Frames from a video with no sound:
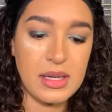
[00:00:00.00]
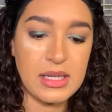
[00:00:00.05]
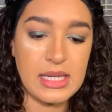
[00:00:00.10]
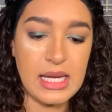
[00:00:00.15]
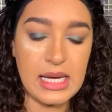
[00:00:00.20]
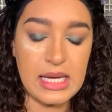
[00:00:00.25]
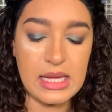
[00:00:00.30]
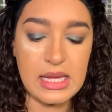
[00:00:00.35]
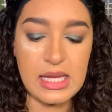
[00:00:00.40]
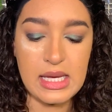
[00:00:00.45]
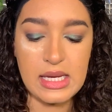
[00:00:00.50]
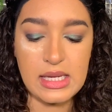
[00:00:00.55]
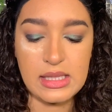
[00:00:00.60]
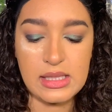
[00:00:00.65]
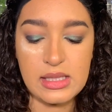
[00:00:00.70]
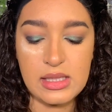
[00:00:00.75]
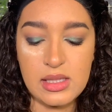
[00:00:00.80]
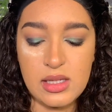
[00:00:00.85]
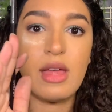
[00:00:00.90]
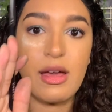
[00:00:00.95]
gonna take
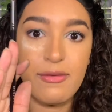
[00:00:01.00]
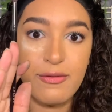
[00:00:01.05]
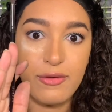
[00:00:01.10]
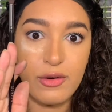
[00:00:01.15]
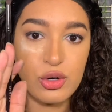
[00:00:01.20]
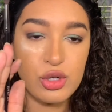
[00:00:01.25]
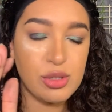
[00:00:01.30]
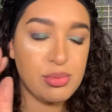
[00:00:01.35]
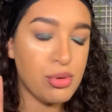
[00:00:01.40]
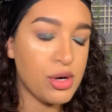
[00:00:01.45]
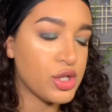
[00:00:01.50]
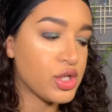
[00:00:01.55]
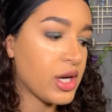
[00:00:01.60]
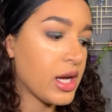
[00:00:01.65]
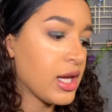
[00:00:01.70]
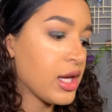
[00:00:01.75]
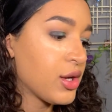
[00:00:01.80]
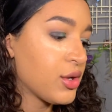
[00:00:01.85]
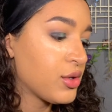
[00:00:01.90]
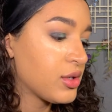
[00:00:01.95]
that first brush I
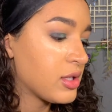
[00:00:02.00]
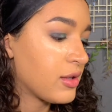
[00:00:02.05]
used,